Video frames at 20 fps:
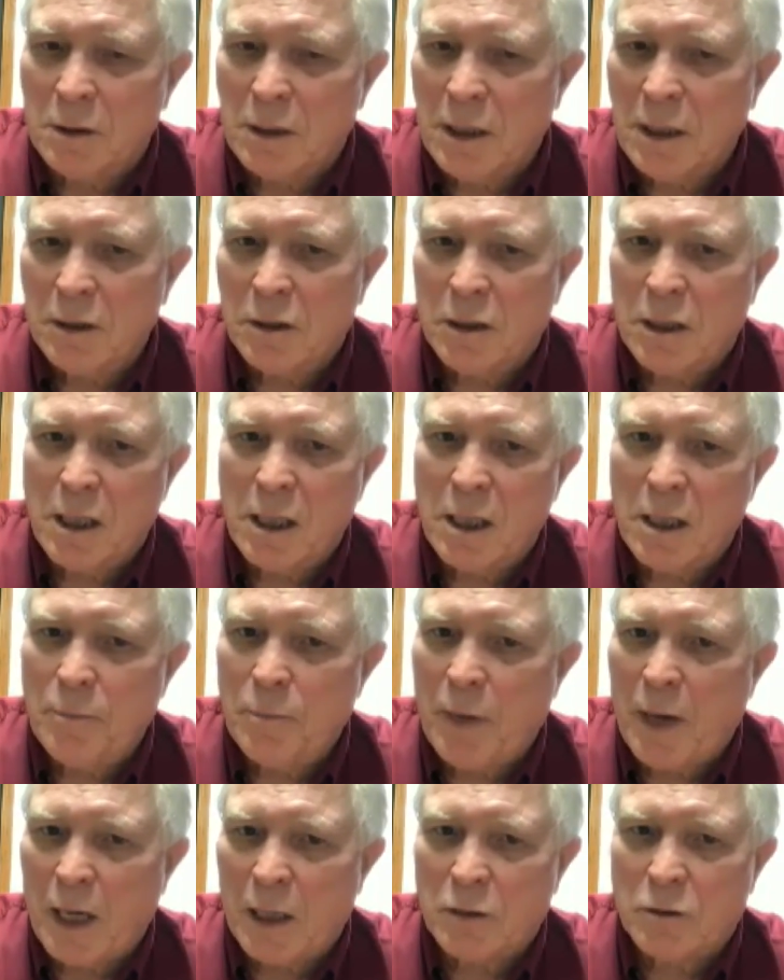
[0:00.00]
D.C.,
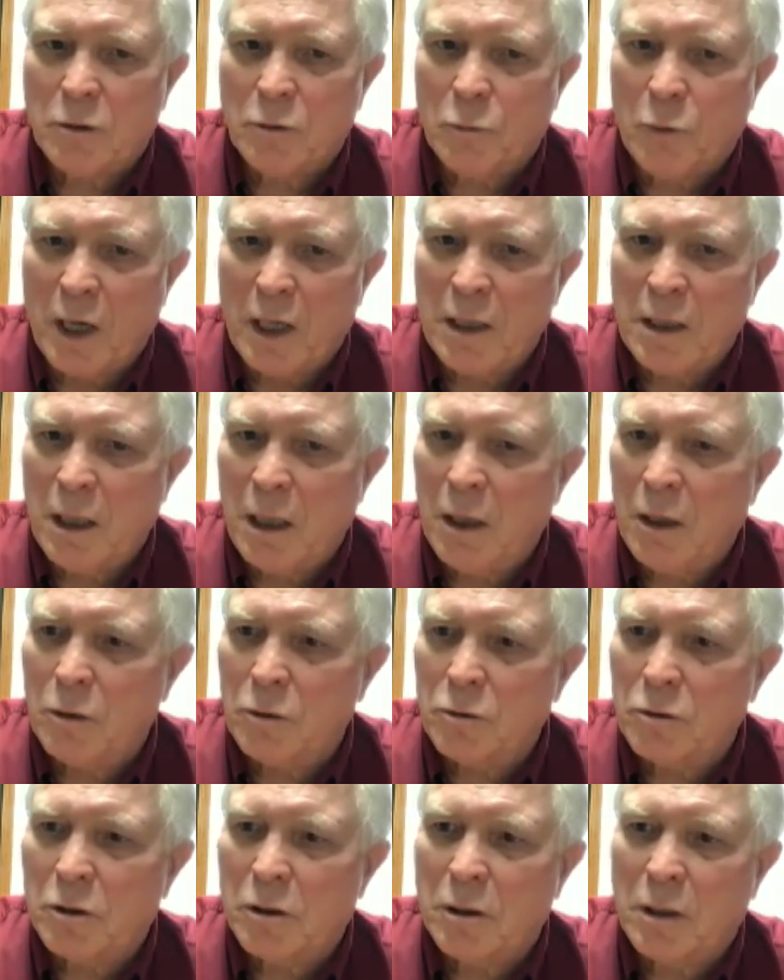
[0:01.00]
past the White
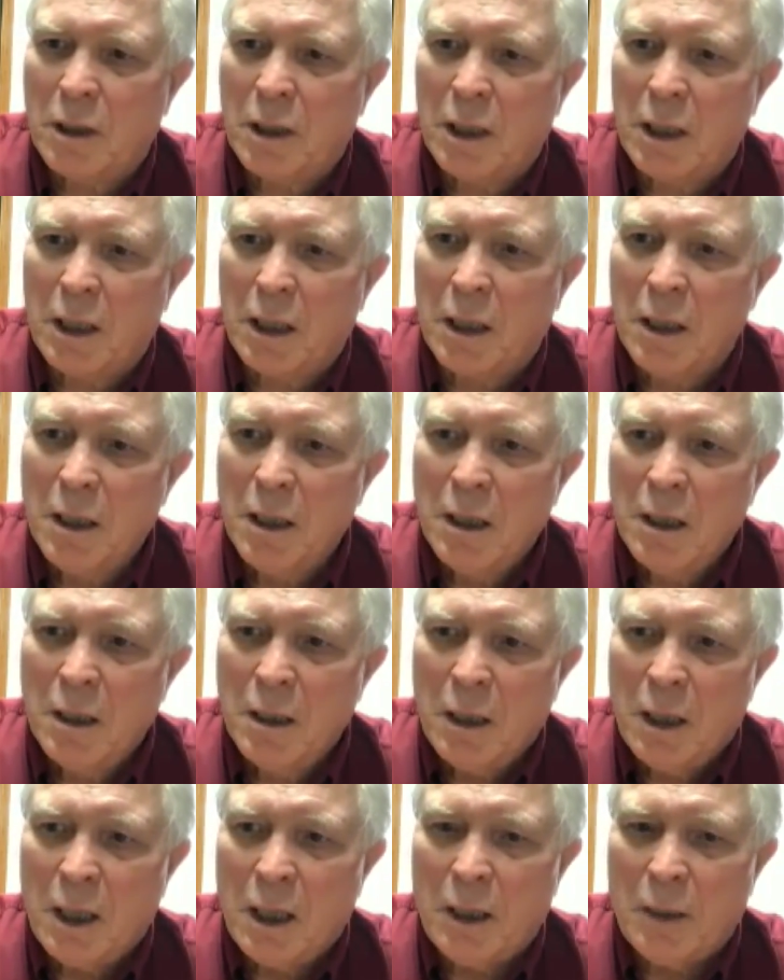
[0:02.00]
House,
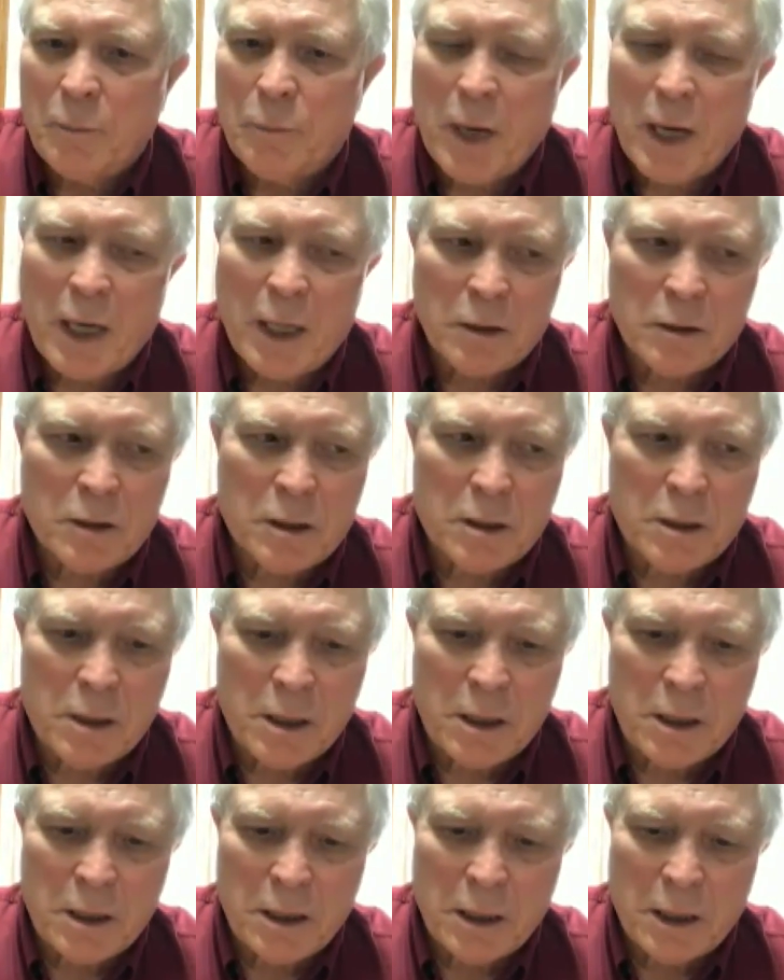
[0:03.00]
past
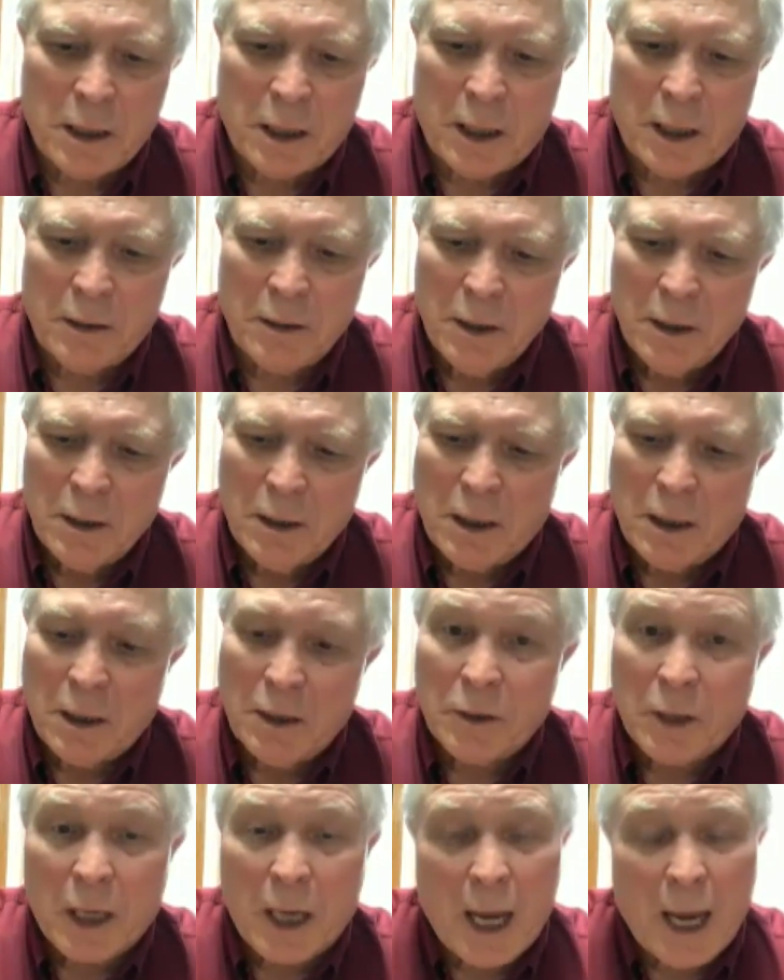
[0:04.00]
the
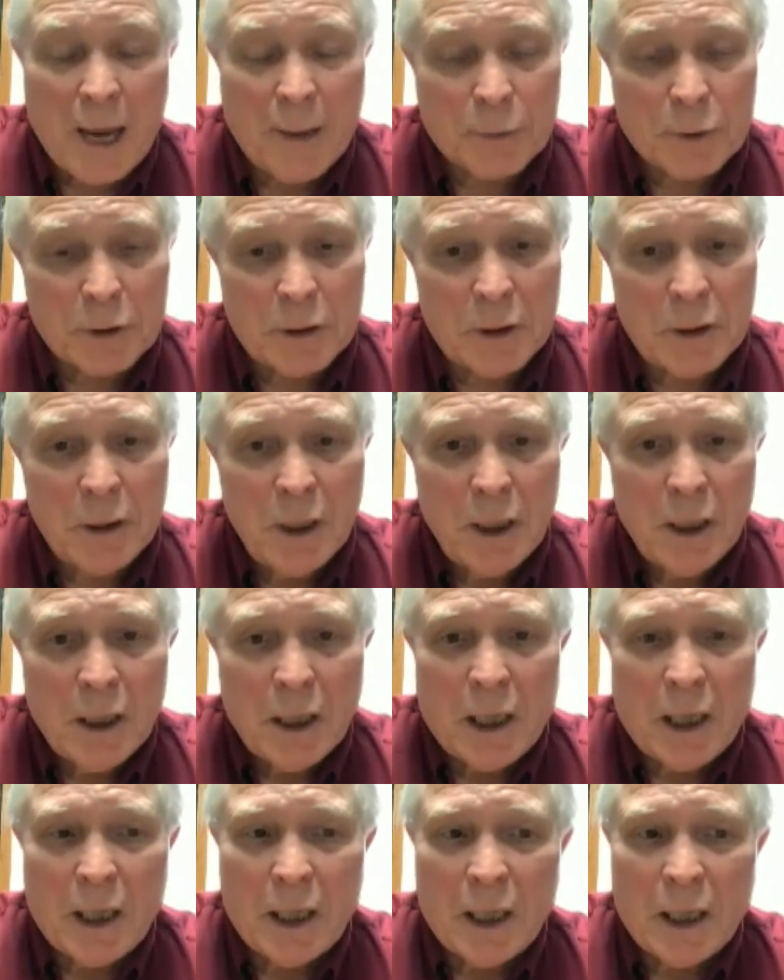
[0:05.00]
Capitol.
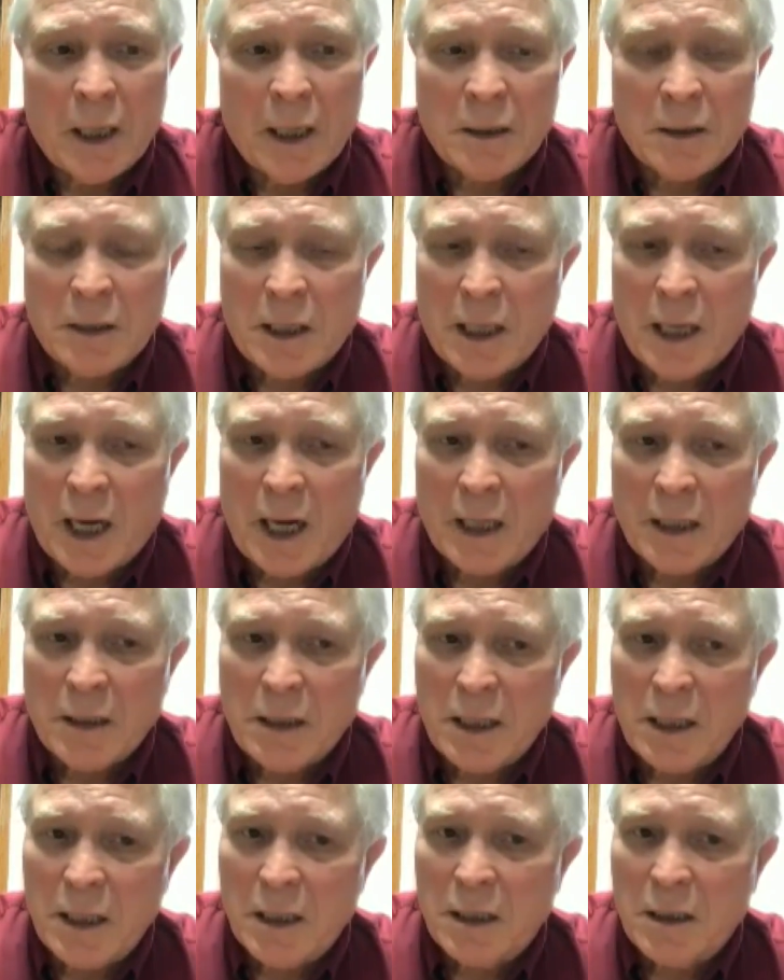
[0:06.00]
And the
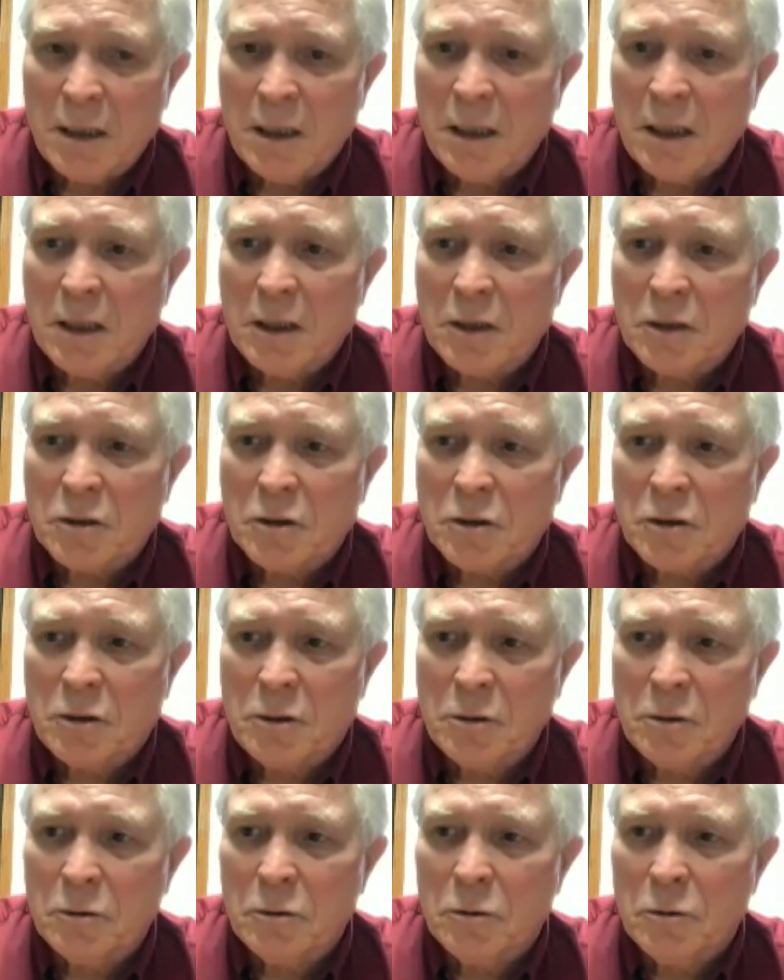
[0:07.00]
idea is
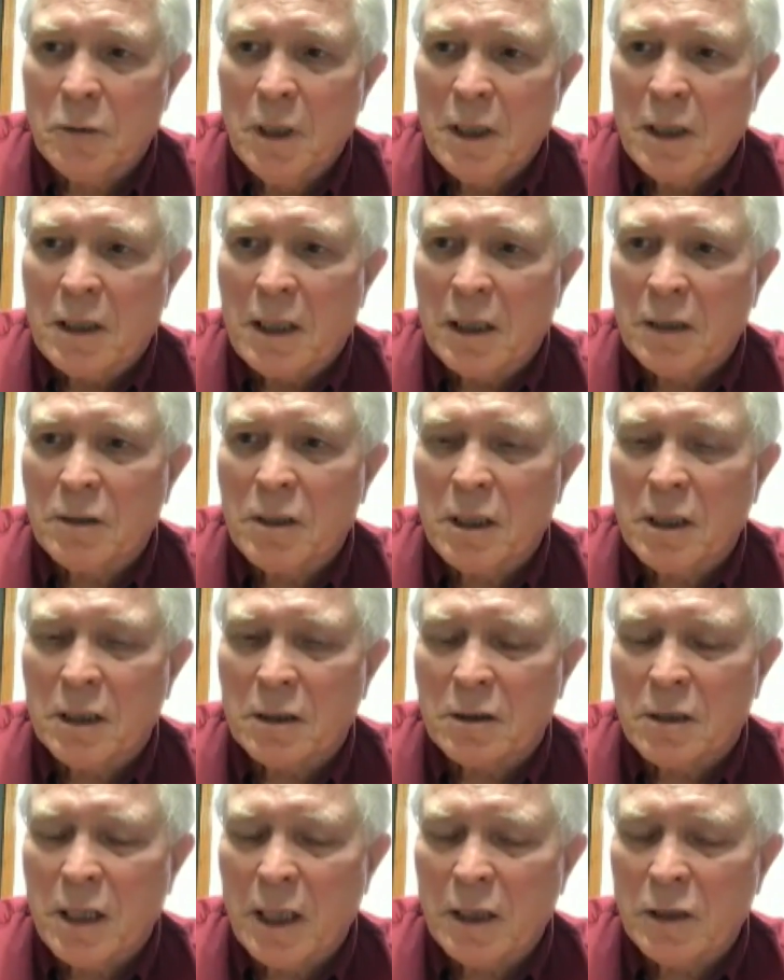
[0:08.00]
to get the
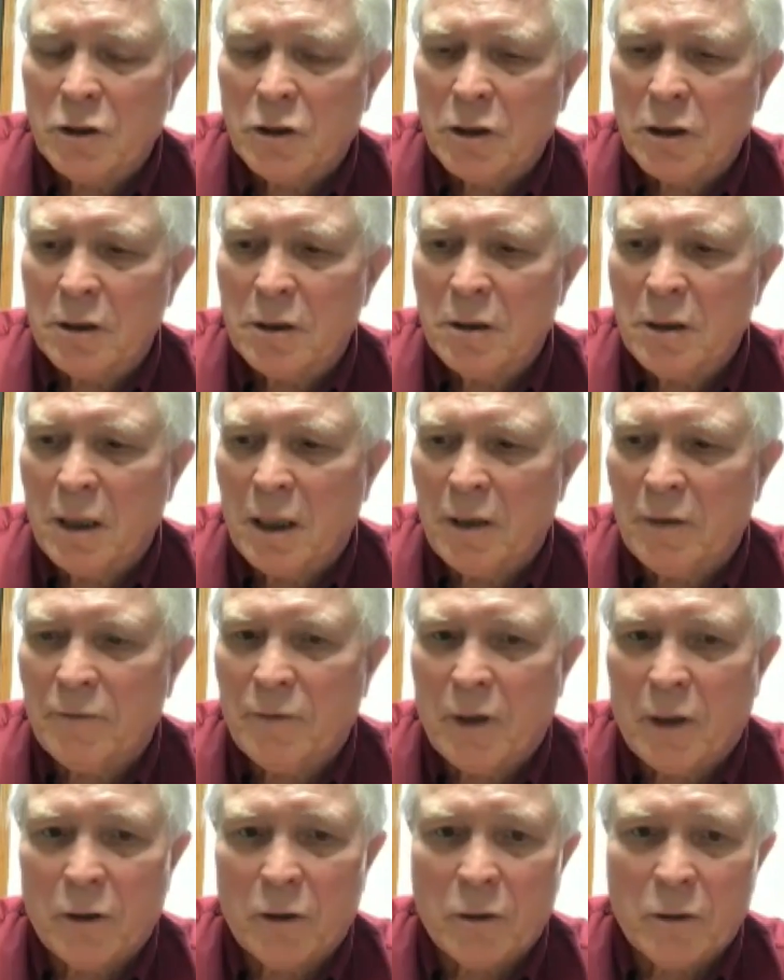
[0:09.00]
attention of
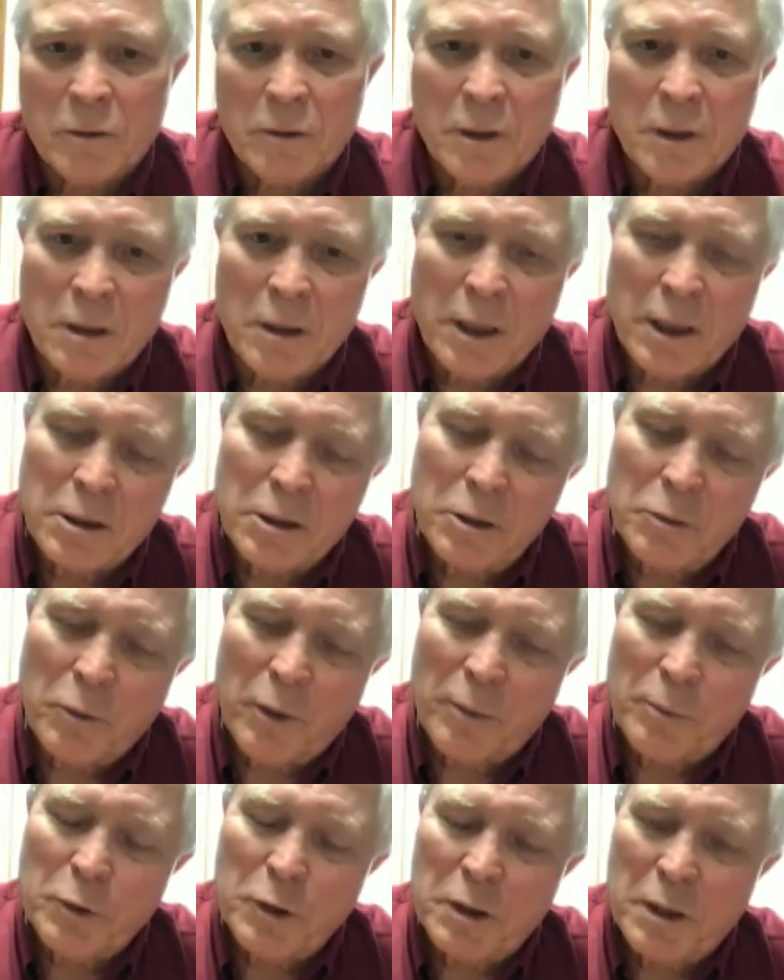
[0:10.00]
our elected
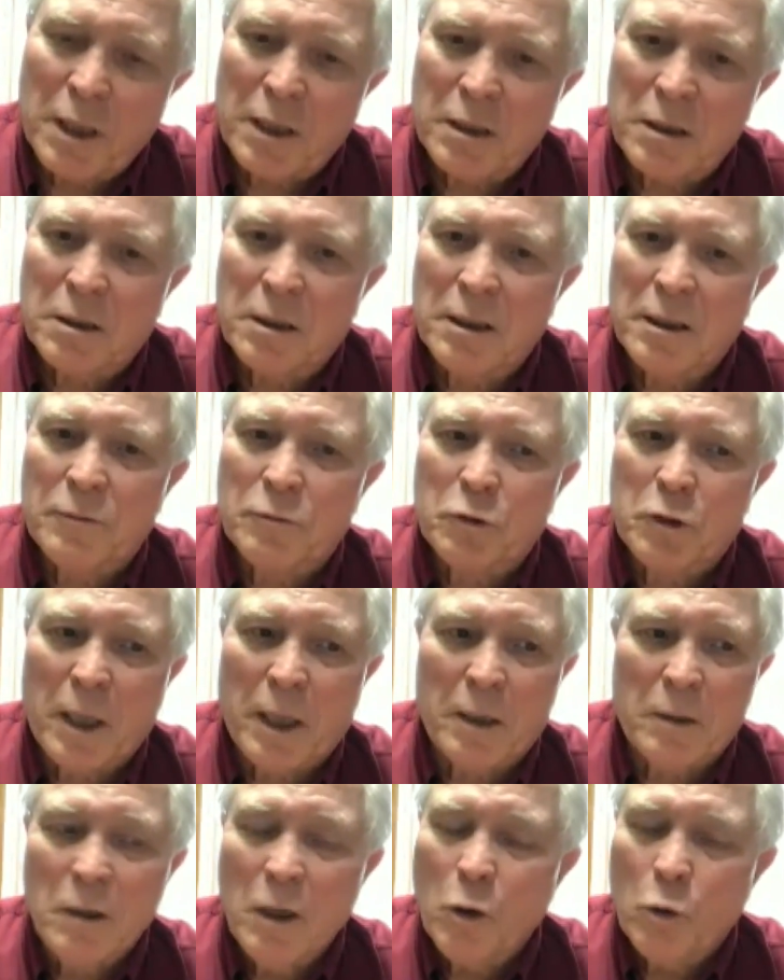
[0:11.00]
representatives
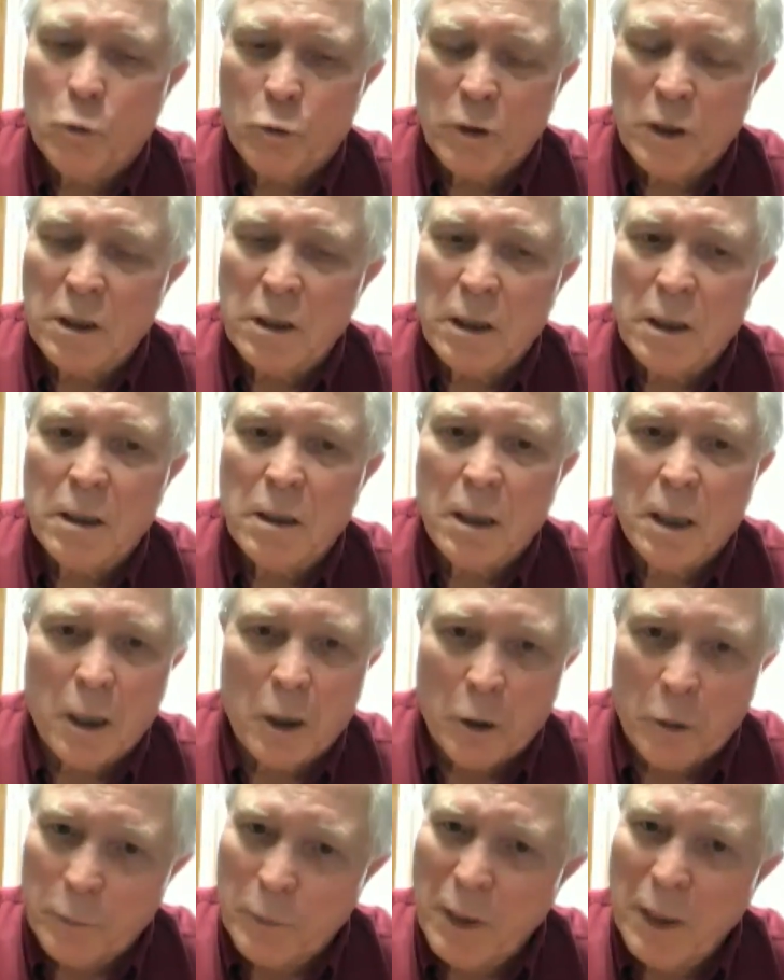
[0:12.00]
that we need
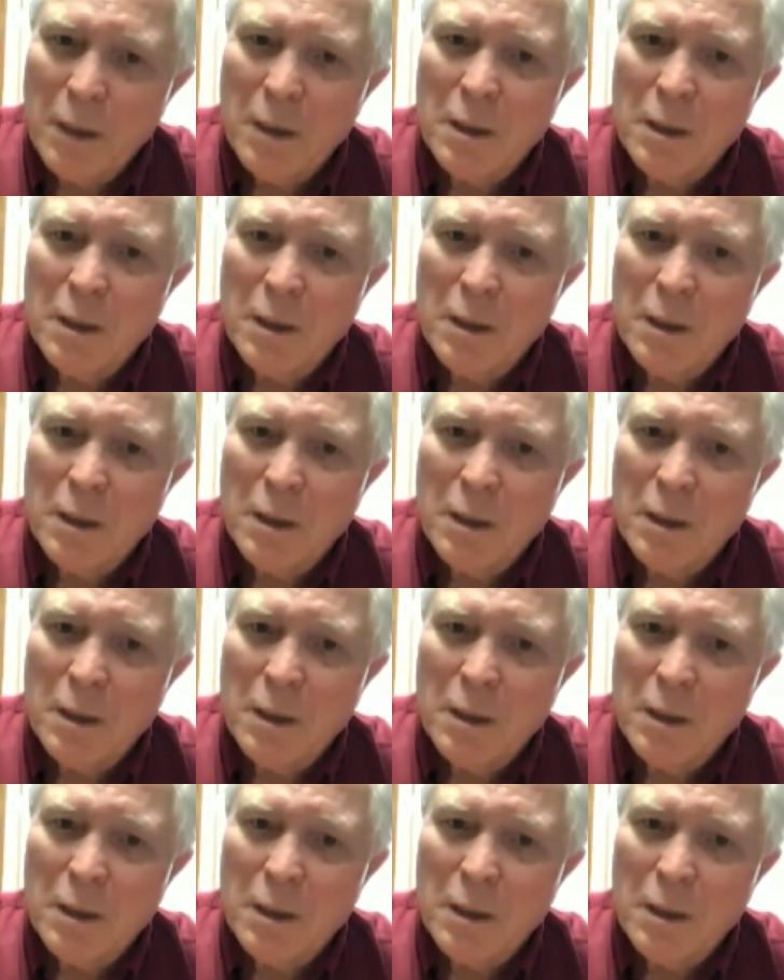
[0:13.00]
help.